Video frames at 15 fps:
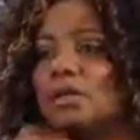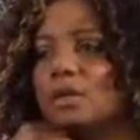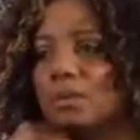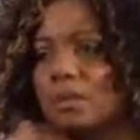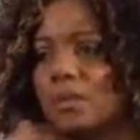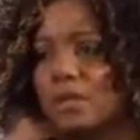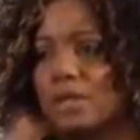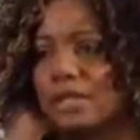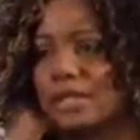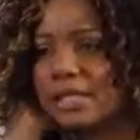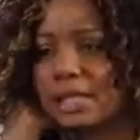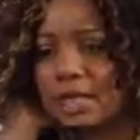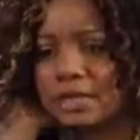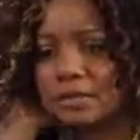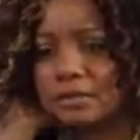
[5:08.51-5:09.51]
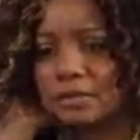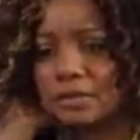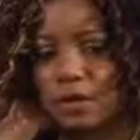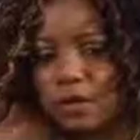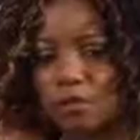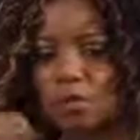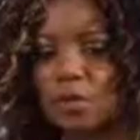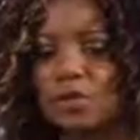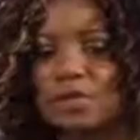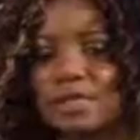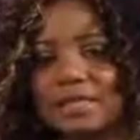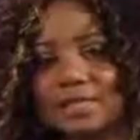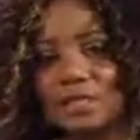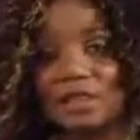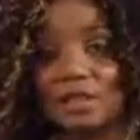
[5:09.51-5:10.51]
the importance of
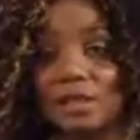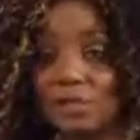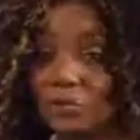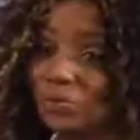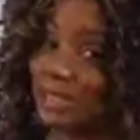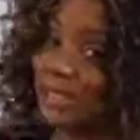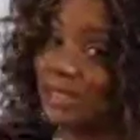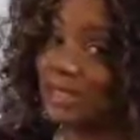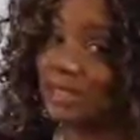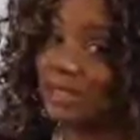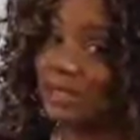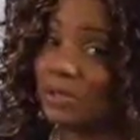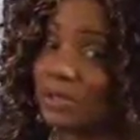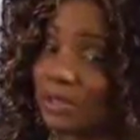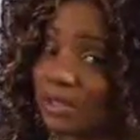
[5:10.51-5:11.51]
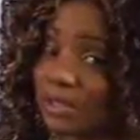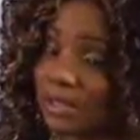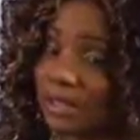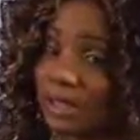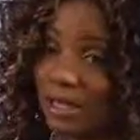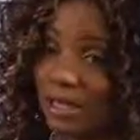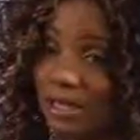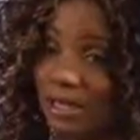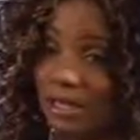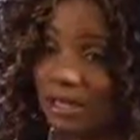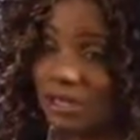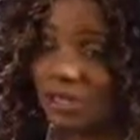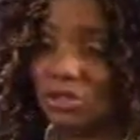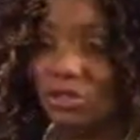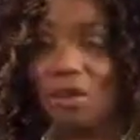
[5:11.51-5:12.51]
working together really seriously.
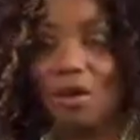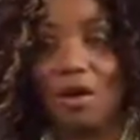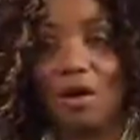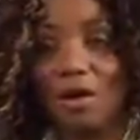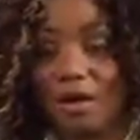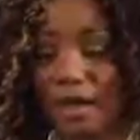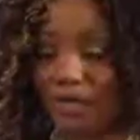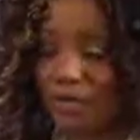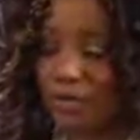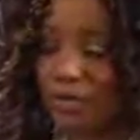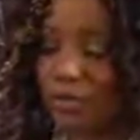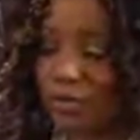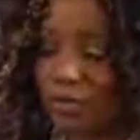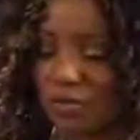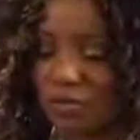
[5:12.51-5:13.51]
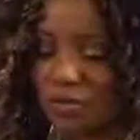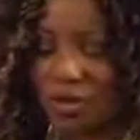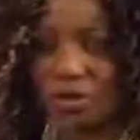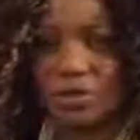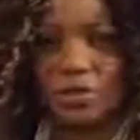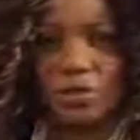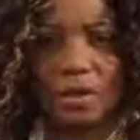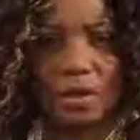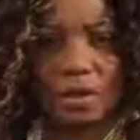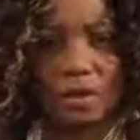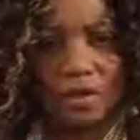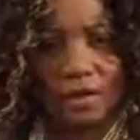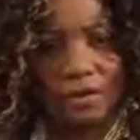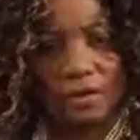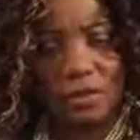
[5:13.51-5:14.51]
You know, we all have different thoughts. We all
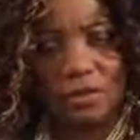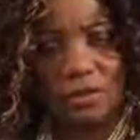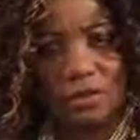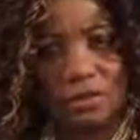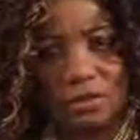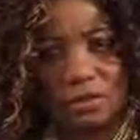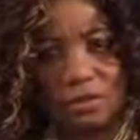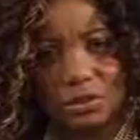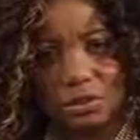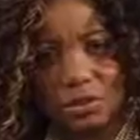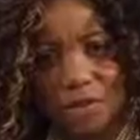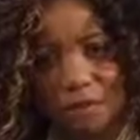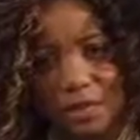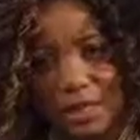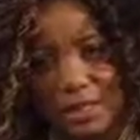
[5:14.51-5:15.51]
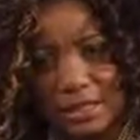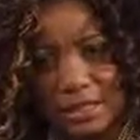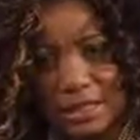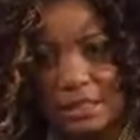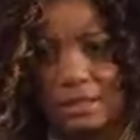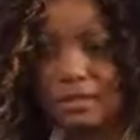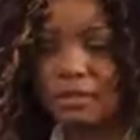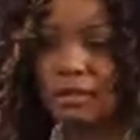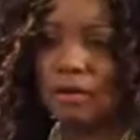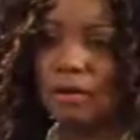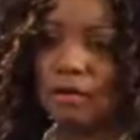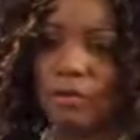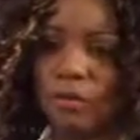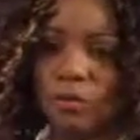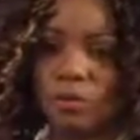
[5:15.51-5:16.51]
have different, opinions.
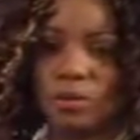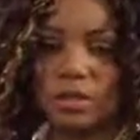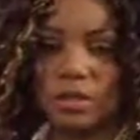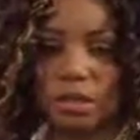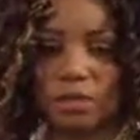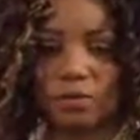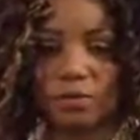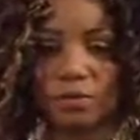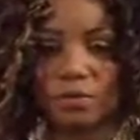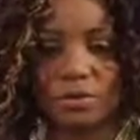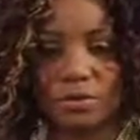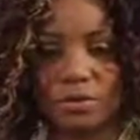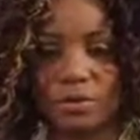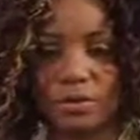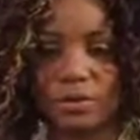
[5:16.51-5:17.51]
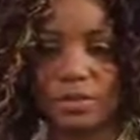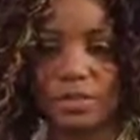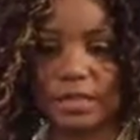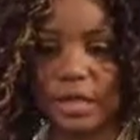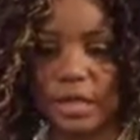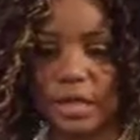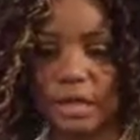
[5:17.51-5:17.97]
We come from different